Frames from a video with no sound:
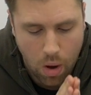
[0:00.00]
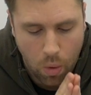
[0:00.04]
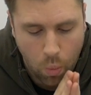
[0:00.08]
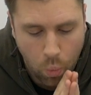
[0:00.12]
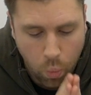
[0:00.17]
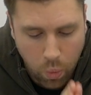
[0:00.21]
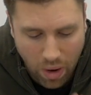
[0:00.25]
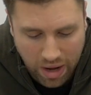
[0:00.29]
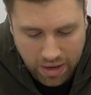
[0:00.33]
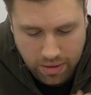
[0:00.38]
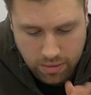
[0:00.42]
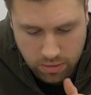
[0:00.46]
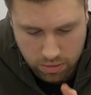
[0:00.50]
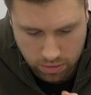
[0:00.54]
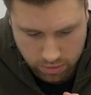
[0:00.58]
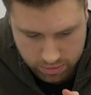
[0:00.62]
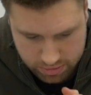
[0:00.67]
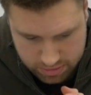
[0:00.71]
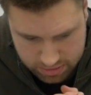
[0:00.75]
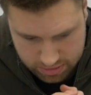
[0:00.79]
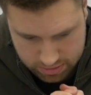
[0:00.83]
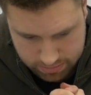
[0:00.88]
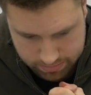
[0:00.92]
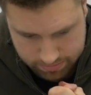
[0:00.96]
weight
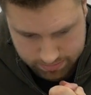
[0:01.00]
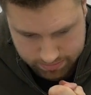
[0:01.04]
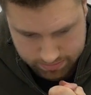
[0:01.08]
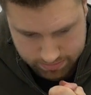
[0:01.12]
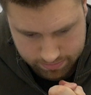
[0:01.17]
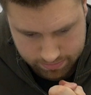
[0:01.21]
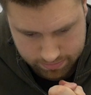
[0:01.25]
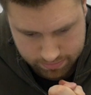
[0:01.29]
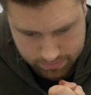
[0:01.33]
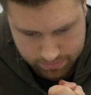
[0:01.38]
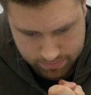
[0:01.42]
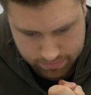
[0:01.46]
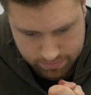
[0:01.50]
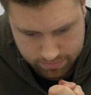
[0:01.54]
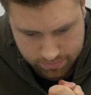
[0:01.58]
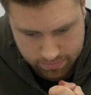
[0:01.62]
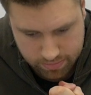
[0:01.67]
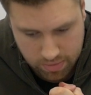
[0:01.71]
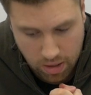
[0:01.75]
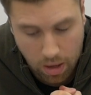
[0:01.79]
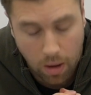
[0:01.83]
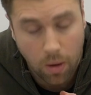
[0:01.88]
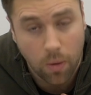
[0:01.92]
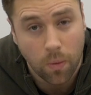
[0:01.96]
loss.
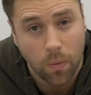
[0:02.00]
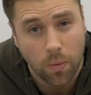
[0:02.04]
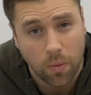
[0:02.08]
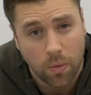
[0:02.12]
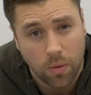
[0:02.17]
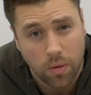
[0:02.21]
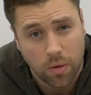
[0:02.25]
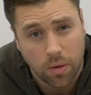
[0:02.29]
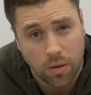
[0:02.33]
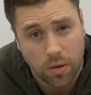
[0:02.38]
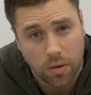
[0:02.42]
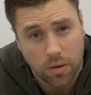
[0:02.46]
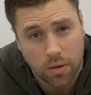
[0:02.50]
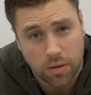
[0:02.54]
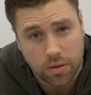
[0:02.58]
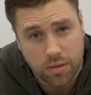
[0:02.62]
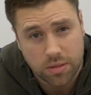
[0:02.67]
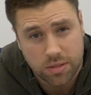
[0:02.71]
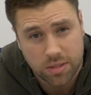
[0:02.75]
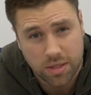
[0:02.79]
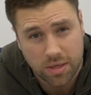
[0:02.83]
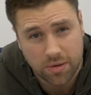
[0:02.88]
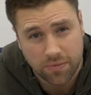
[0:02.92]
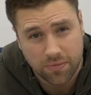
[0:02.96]
Oh,
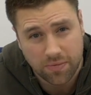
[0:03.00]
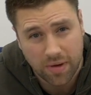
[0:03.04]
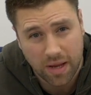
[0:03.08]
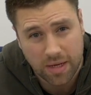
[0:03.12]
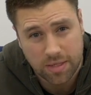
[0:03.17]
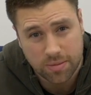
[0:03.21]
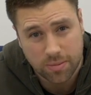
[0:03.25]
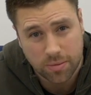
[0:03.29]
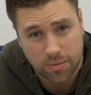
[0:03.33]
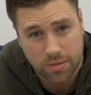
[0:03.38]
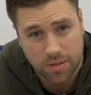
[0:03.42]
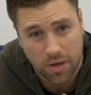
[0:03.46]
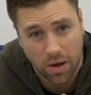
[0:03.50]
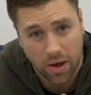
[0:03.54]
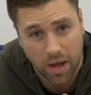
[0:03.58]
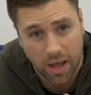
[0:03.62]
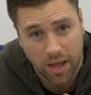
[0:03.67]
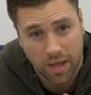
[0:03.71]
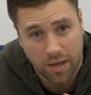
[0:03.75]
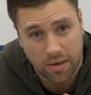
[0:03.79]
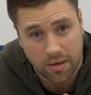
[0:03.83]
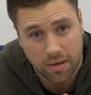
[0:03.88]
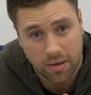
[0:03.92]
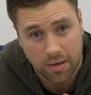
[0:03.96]
so the flexible
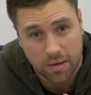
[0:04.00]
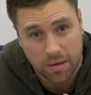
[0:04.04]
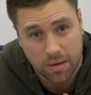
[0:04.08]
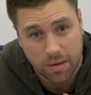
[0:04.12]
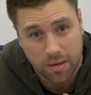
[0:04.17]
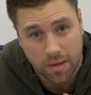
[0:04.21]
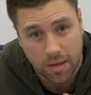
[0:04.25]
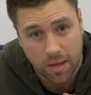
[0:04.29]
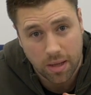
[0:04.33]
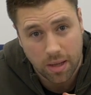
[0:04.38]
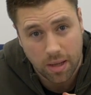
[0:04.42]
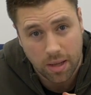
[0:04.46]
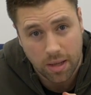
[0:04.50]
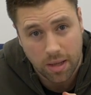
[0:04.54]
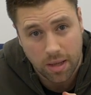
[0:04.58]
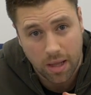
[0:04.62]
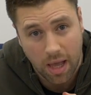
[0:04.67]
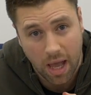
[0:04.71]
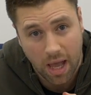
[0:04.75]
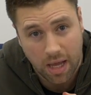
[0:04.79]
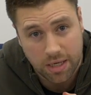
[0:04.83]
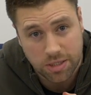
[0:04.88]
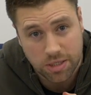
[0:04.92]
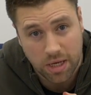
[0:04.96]
dieting
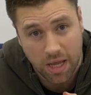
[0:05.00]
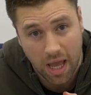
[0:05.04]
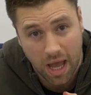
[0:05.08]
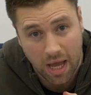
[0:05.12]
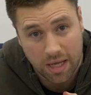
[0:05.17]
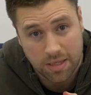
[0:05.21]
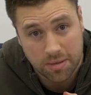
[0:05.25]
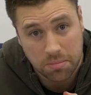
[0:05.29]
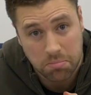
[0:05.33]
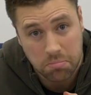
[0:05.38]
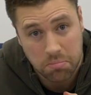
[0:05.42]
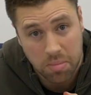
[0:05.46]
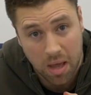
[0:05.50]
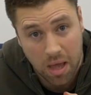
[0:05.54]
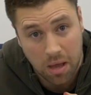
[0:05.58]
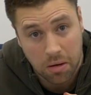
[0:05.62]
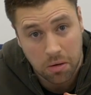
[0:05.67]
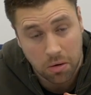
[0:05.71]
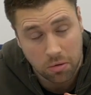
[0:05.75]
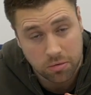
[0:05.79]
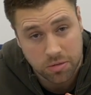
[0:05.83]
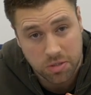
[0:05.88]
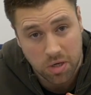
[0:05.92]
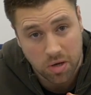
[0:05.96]
actually had better
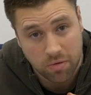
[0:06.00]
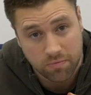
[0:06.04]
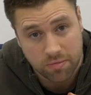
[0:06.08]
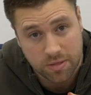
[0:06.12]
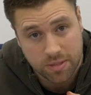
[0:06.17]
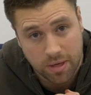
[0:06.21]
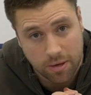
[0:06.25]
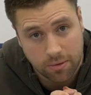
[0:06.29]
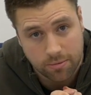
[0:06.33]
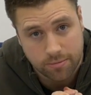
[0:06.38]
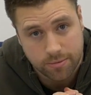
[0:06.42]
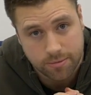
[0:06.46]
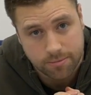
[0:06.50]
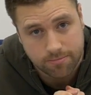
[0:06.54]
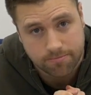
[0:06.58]
long-term results.